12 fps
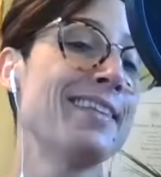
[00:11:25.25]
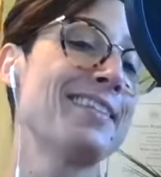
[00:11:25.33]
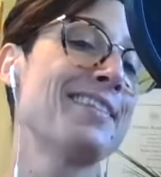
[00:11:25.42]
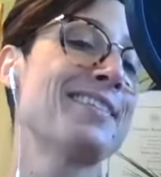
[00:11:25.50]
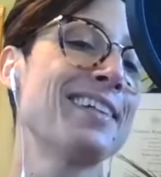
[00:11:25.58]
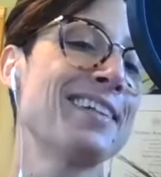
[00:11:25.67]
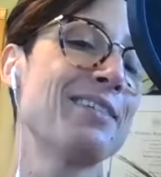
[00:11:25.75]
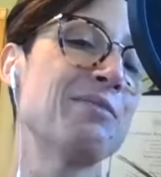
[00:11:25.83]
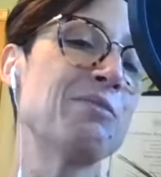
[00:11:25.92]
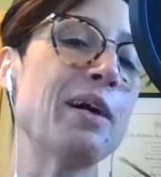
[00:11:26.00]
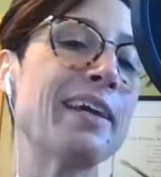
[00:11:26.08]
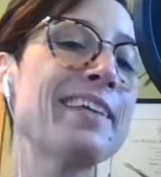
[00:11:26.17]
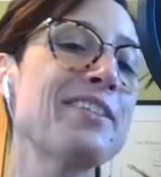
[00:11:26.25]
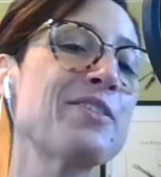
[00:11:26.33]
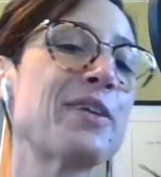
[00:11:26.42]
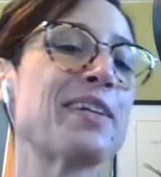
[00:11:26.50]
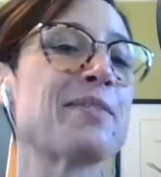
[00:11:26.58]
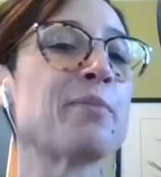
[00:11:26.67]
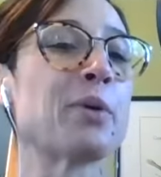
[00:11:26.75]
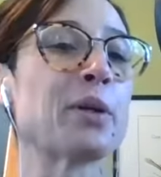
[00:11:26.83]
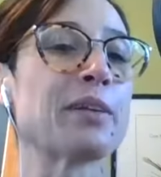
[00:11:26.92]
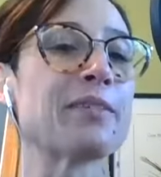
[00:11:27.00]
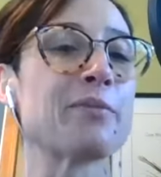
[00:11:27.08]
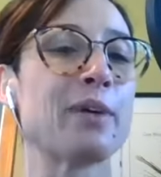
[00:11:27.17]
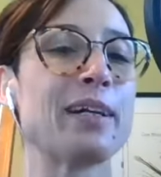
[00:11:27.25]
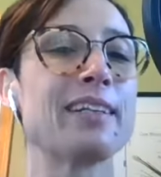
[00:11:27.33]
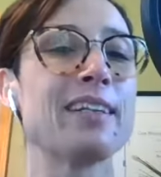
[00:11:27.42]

This is a, a why history is important, right?